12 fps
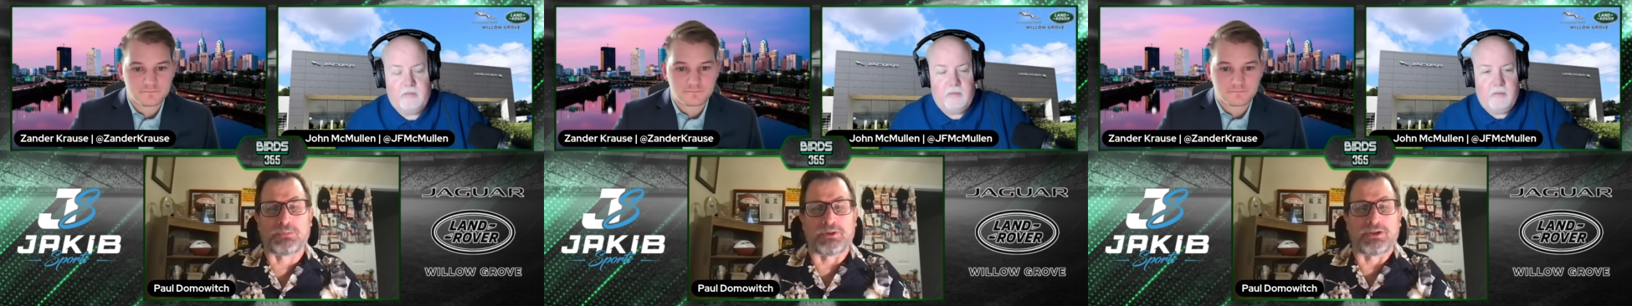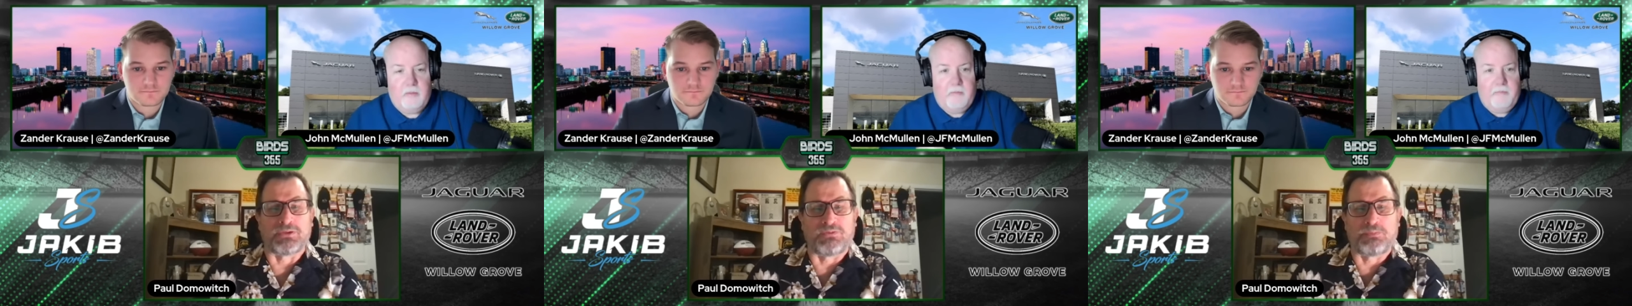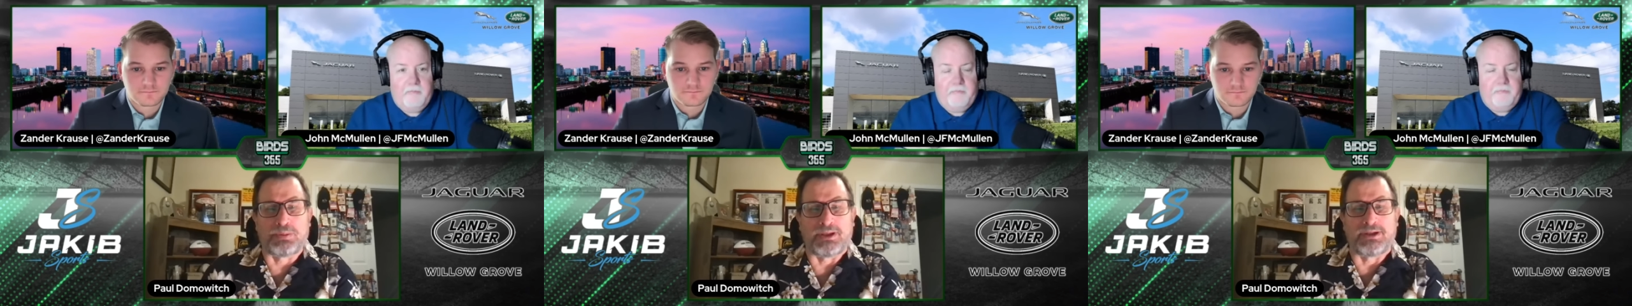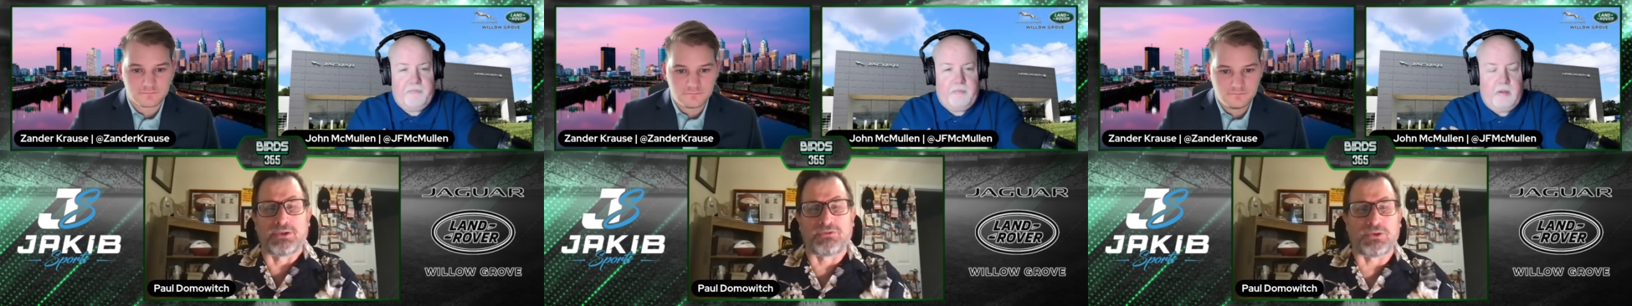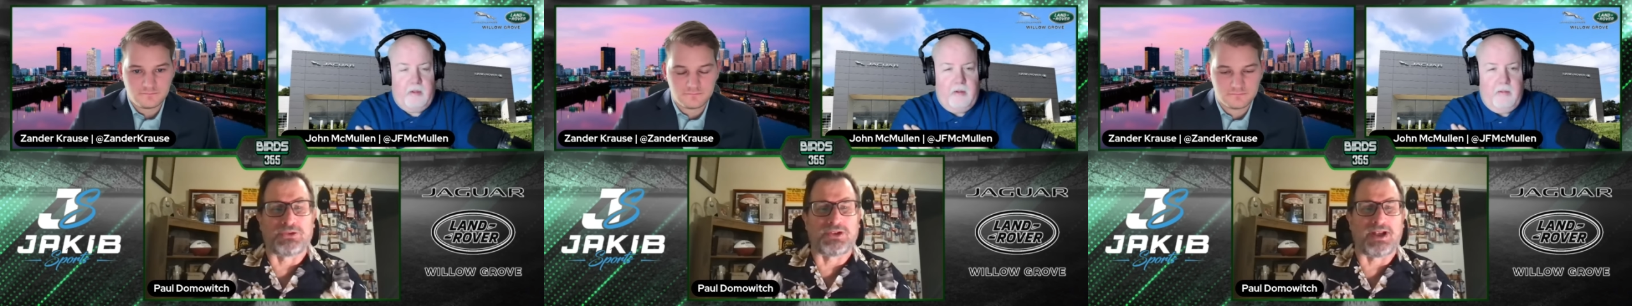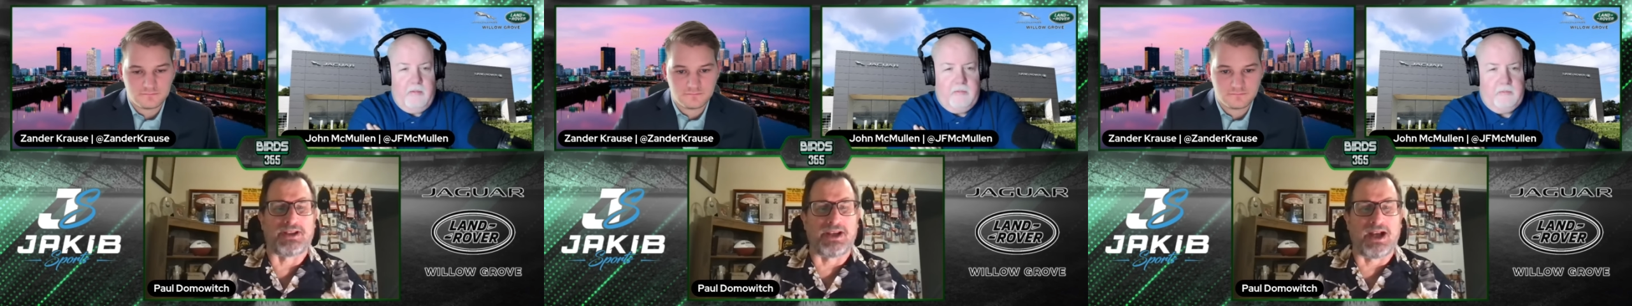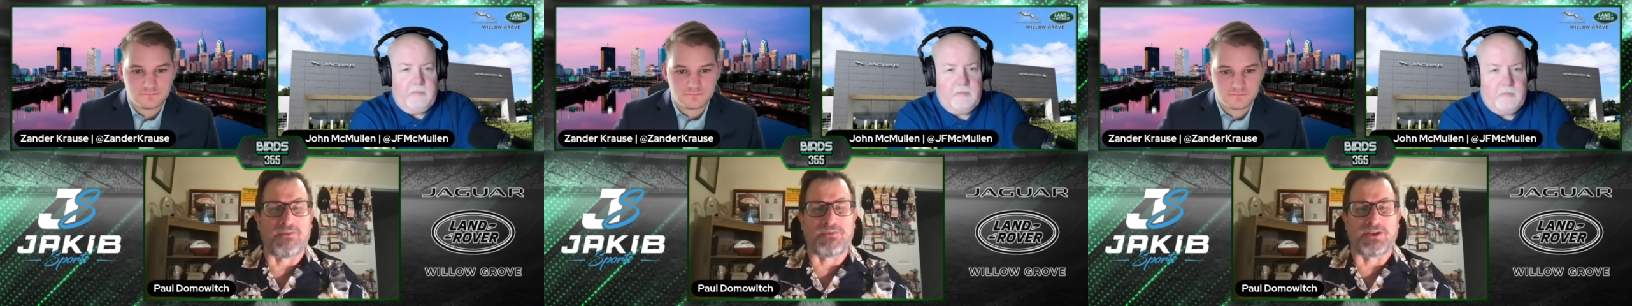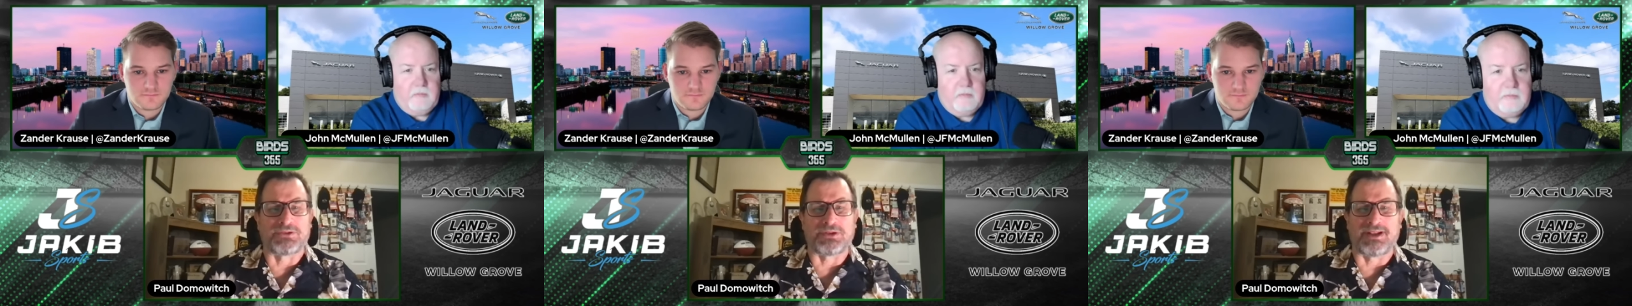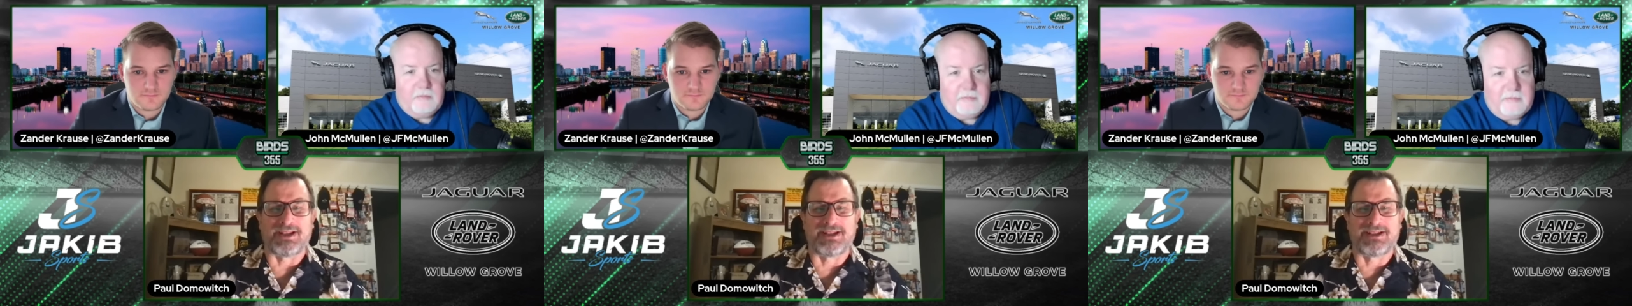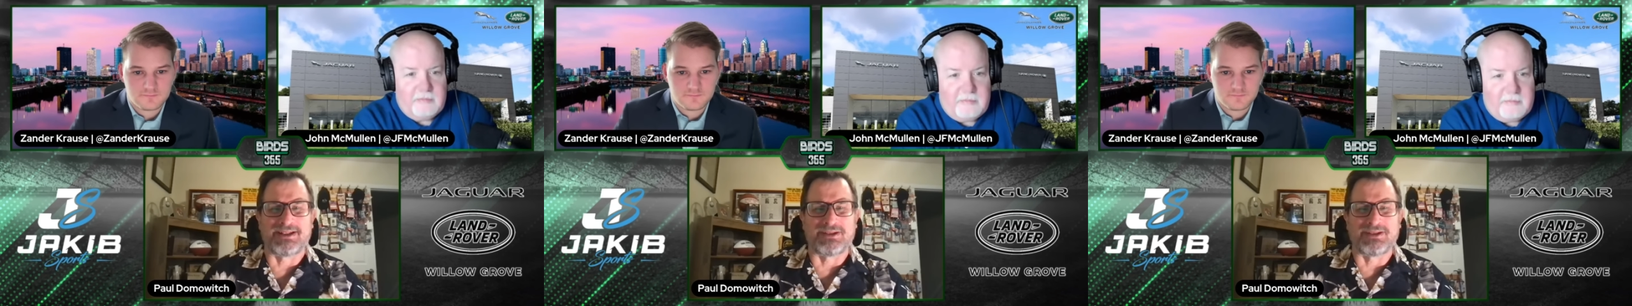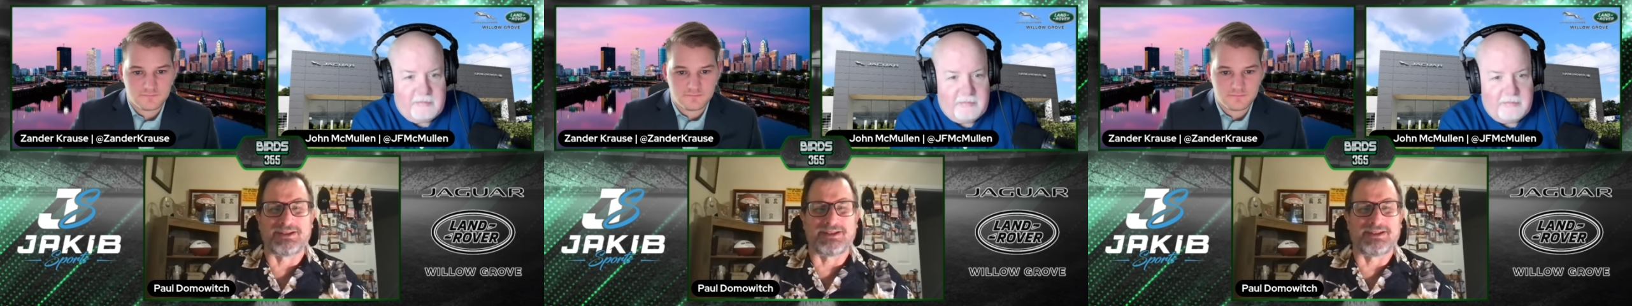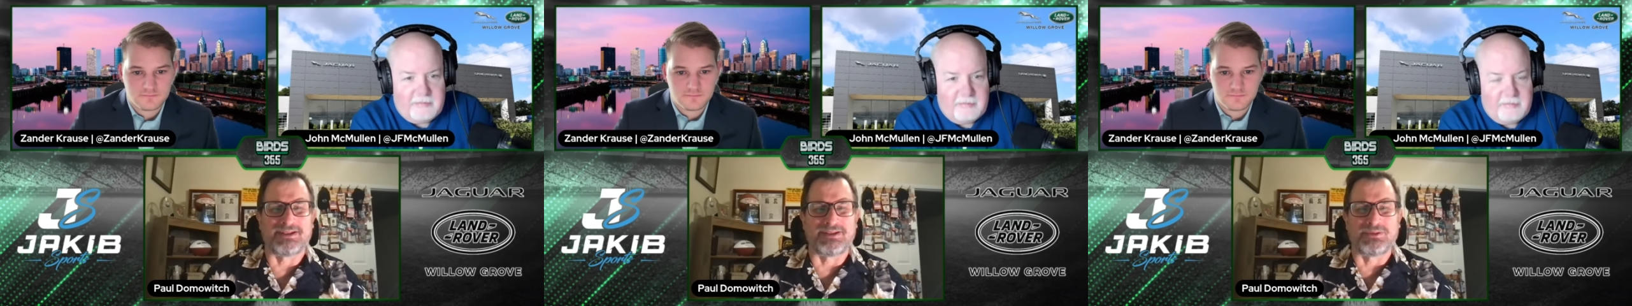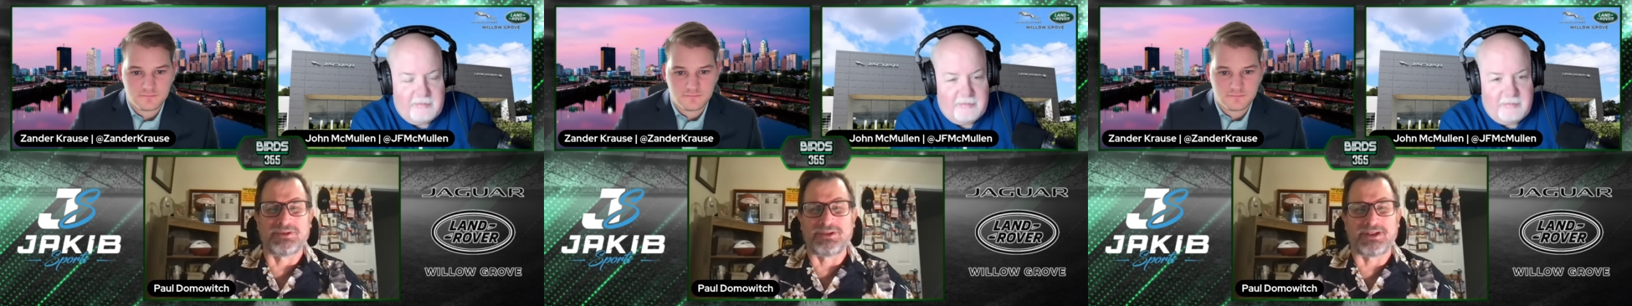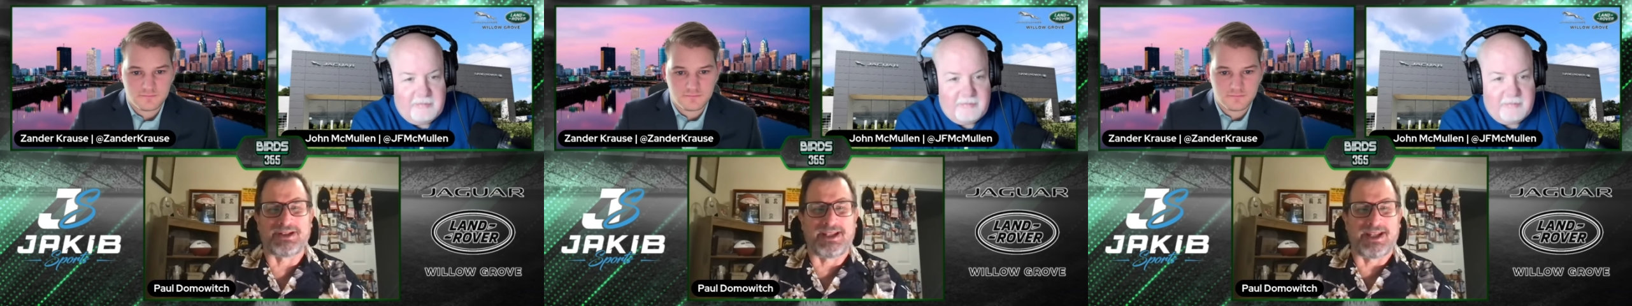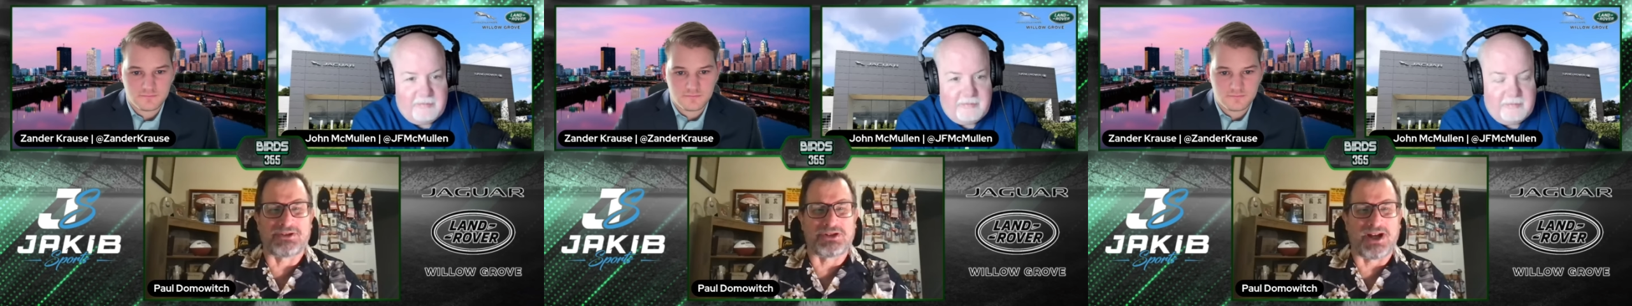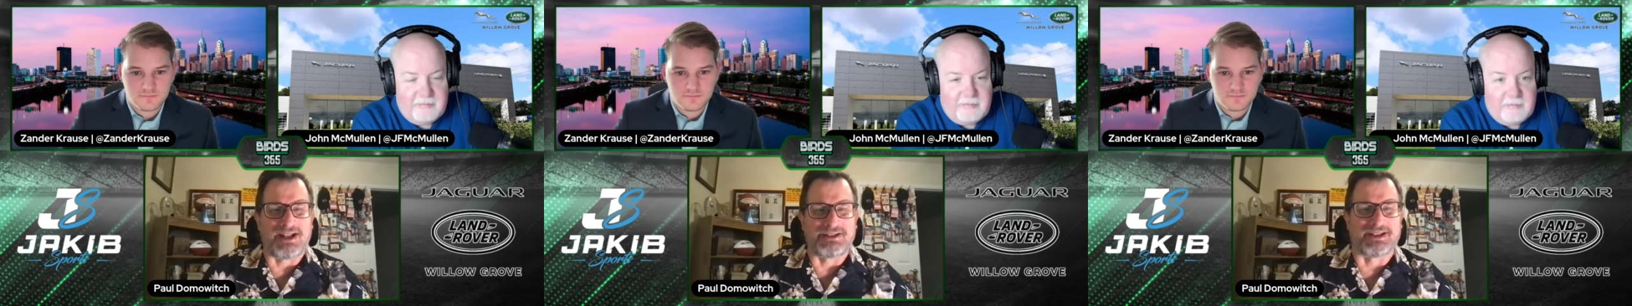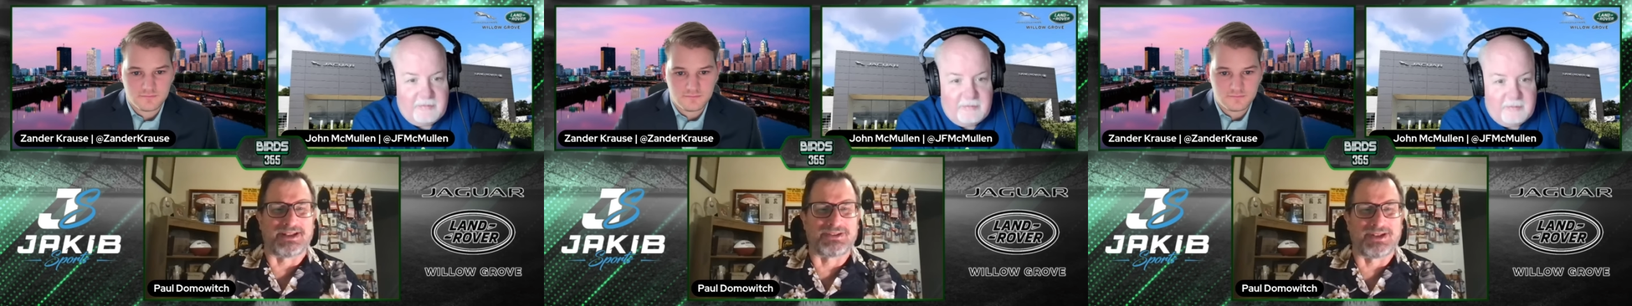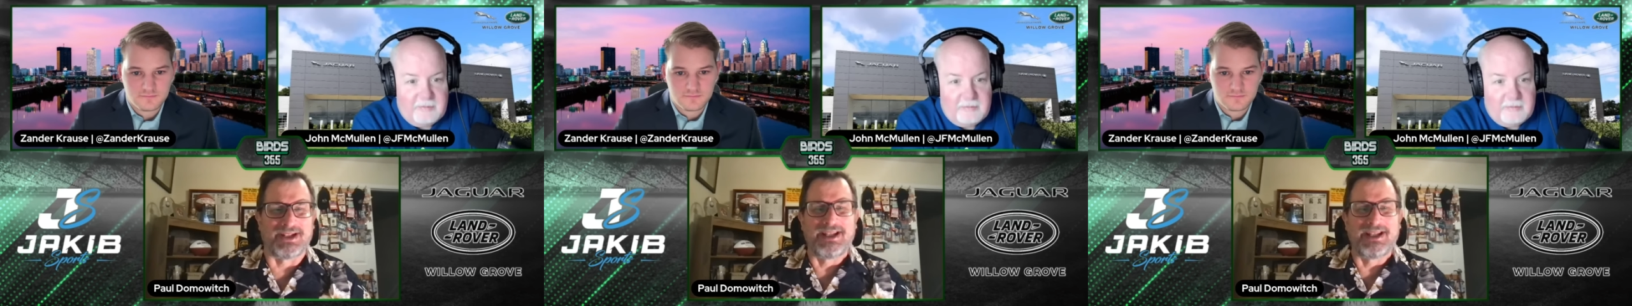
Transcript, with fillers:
Speaker 1: when his players first saw the offense, they're like, they're going to catch on to this.